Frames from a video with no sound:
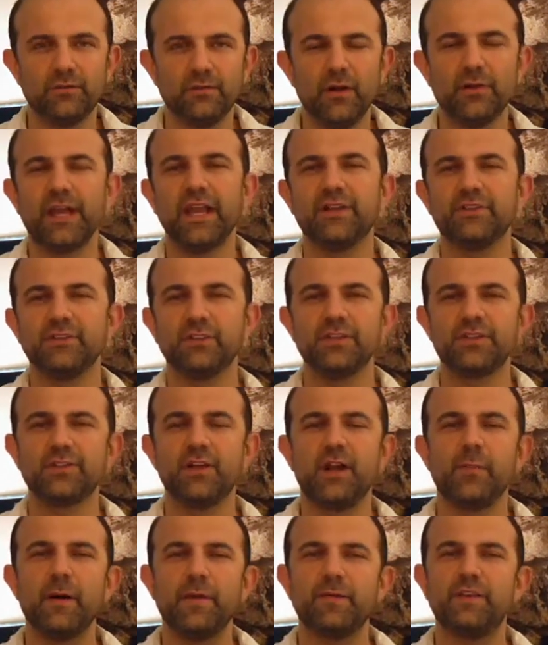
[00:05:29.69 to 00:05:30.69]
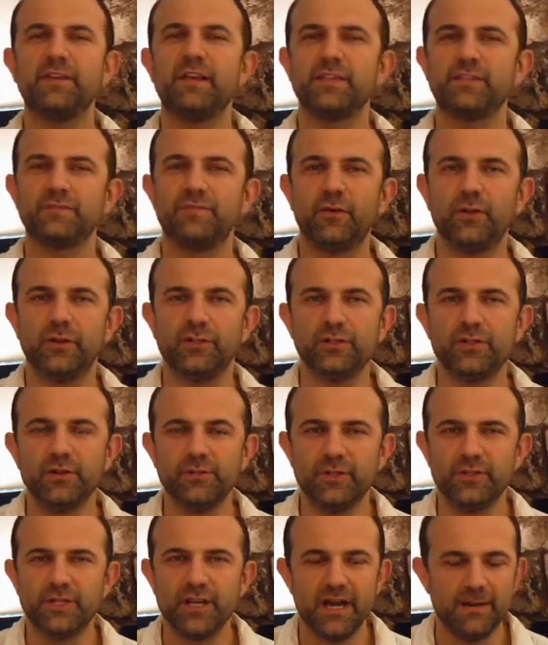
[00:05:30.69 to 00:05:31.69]
Okay, so let's talk about the test footage
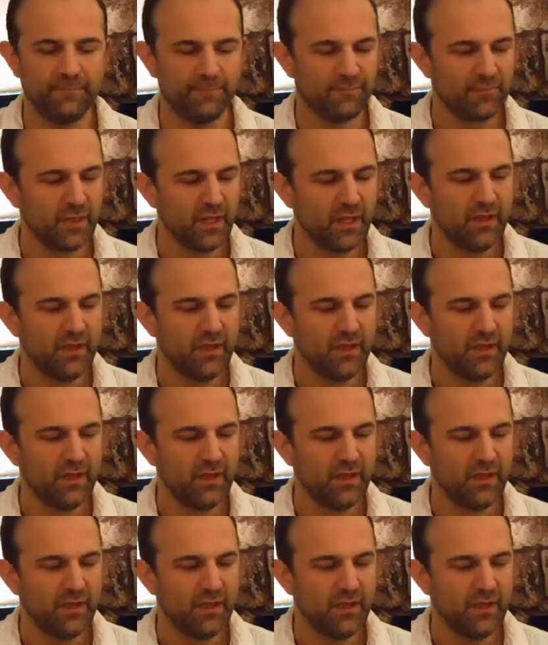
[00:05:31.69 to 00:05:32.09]
that we shot.